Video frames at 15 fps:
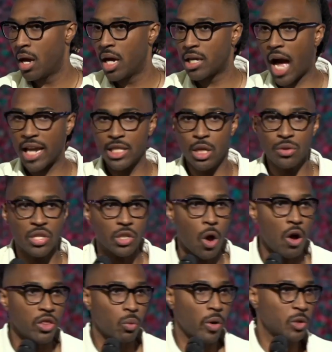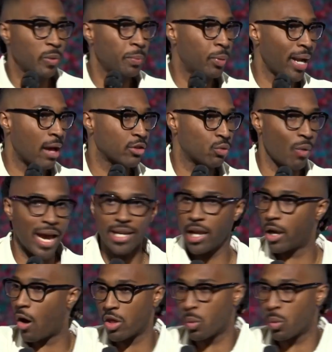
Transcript: God uses all the words we pronounce right and all the